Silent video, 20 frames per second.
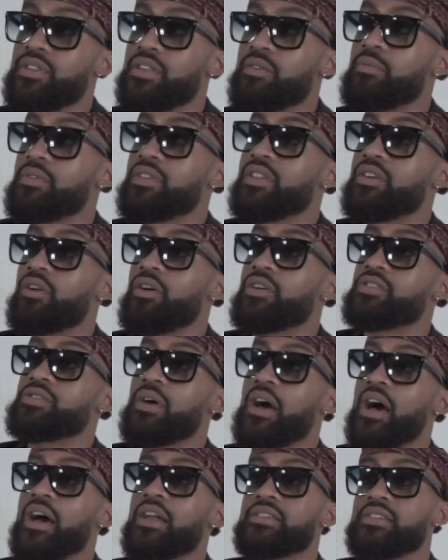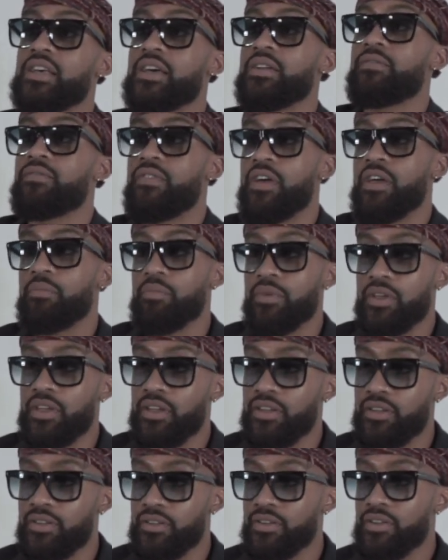with Him, but then also how does that affect me
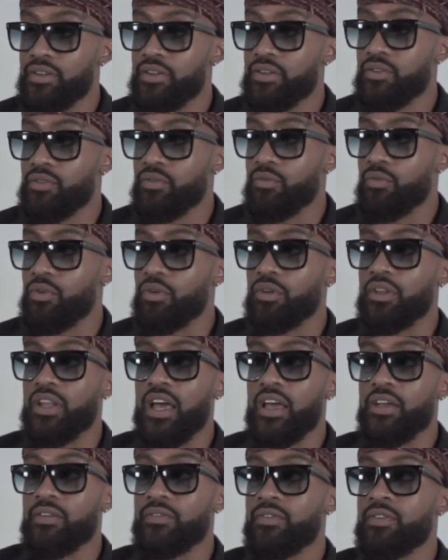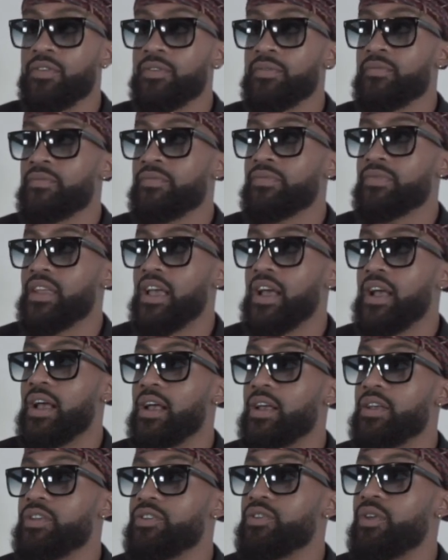in real life?
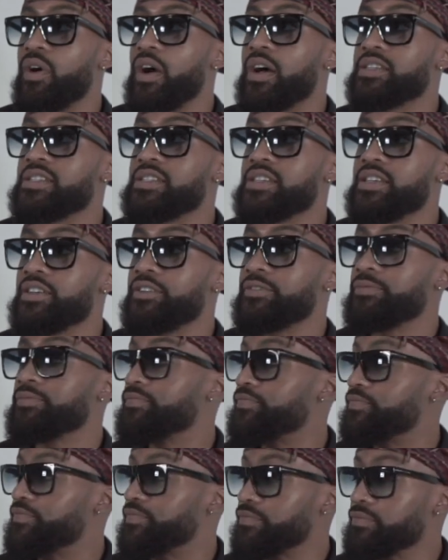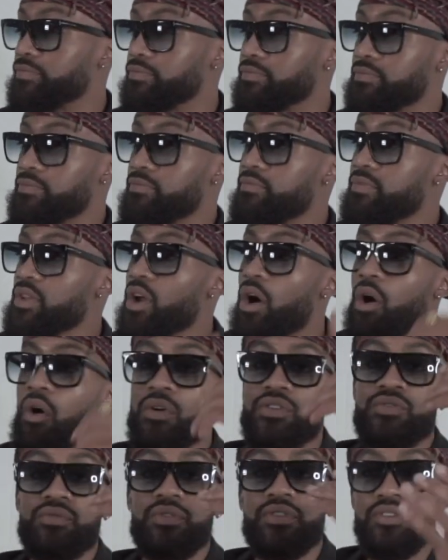And
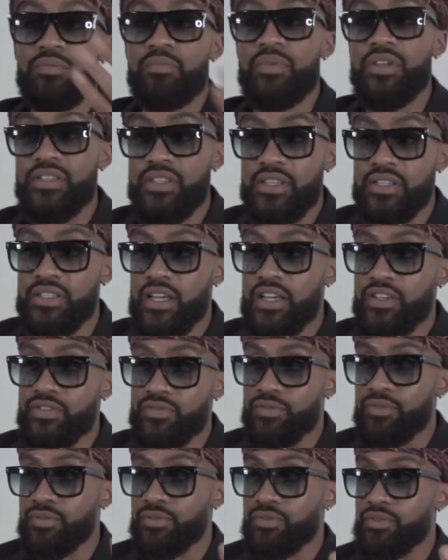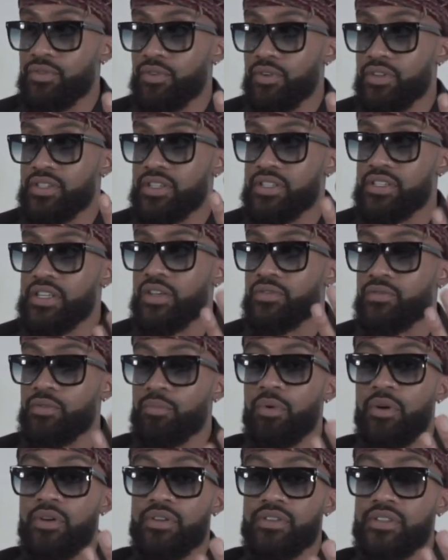always wanted to be successful, a successful
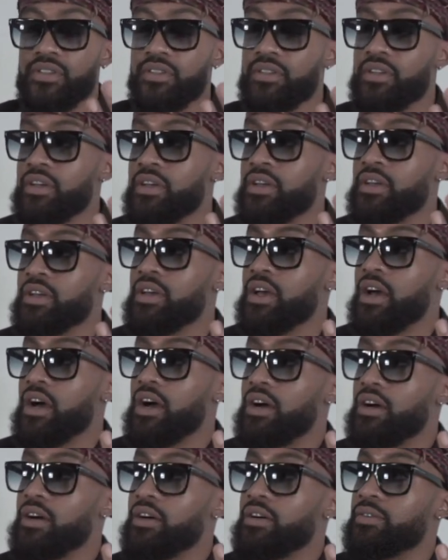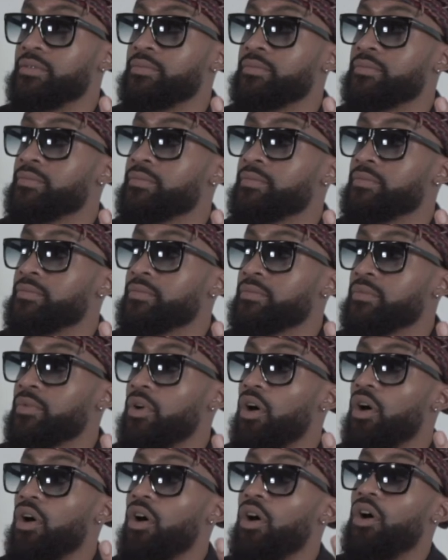person. Um,
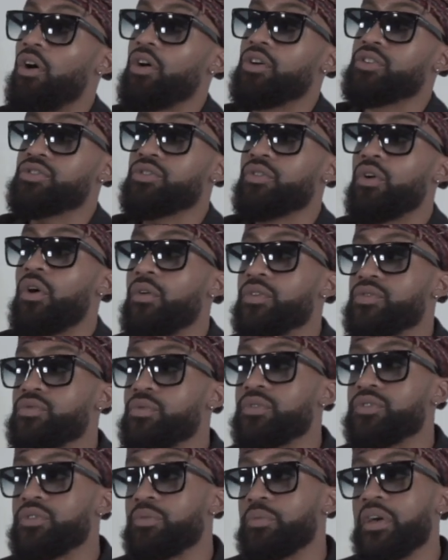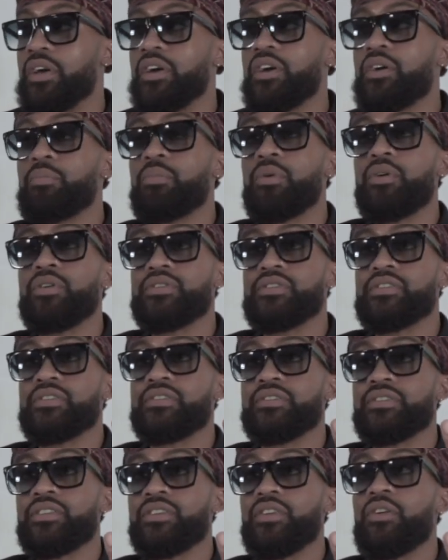Also, always wanted to be a good person,
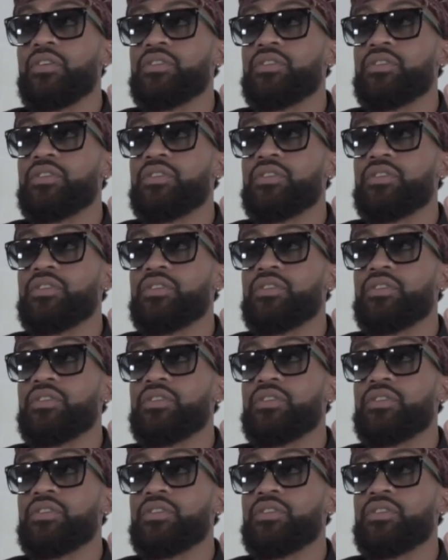and